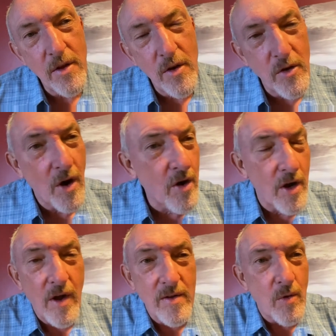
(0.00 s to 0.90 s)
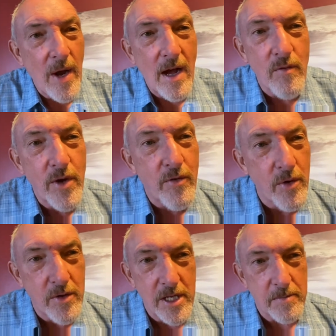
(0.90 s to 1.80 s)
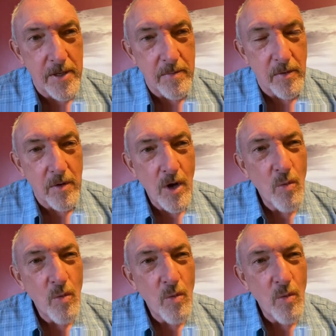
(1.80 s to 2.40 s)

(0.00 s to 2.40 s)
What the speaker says: you are going to go out and recruit these people.